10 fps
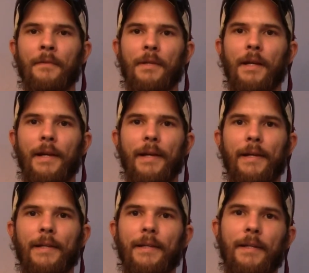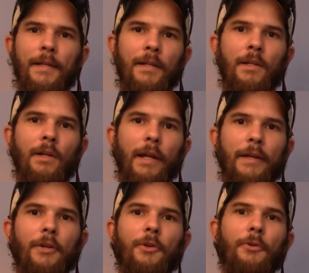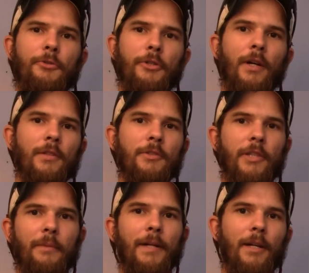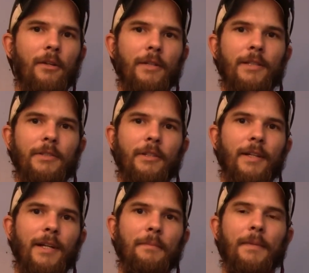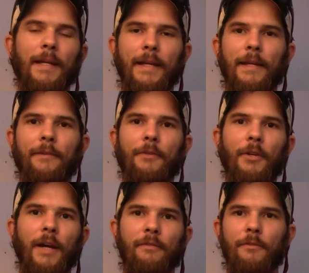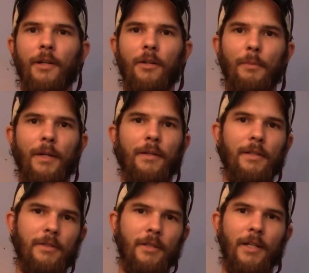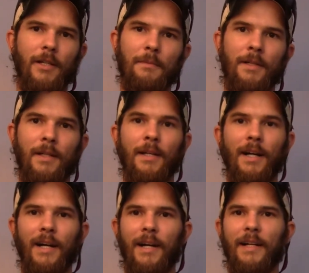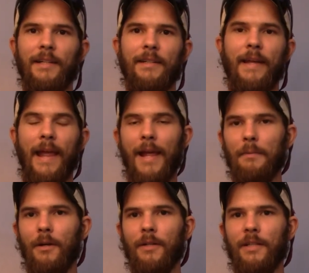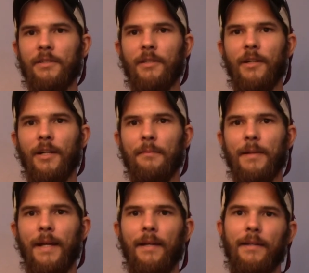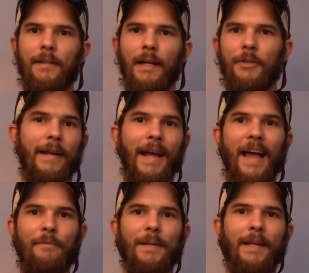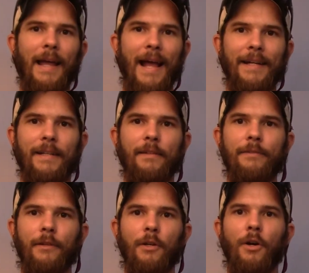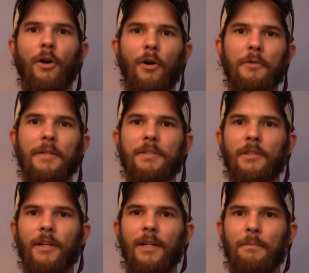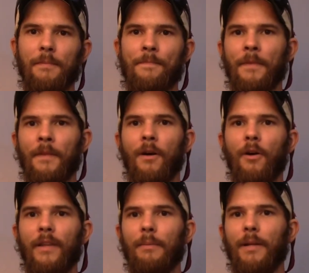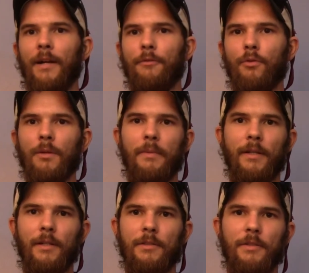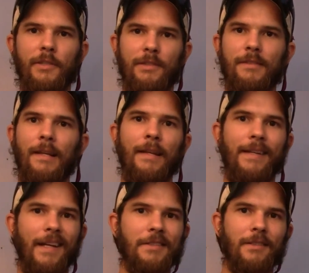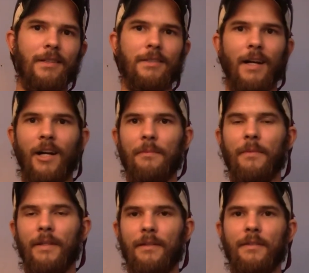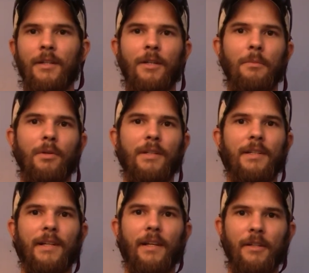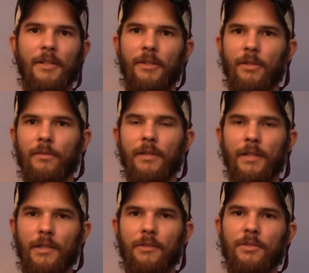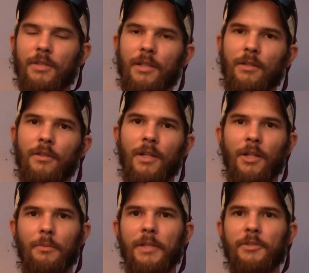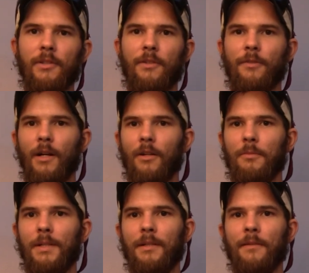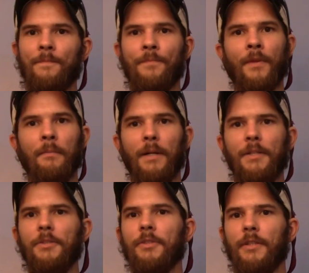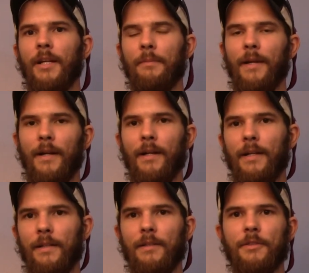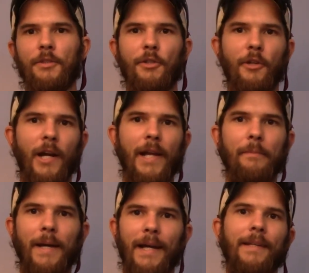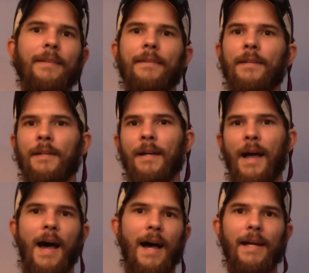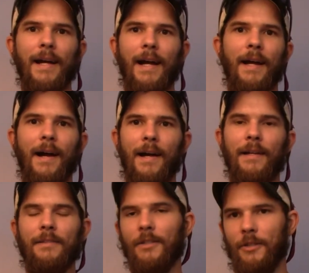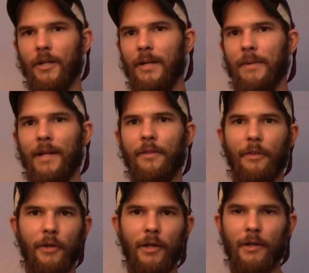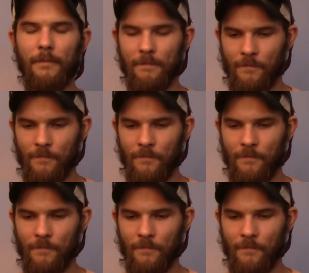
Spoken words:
And you should also check me out on Instagram. If you haven't followed me on Instagram, I am on Instagram, and I have been active on Instagram on that platform because it just takes less time than putting together a YouTube video. So be sure to follow me. My username there is Gray Madden III, so Gray Madden the third.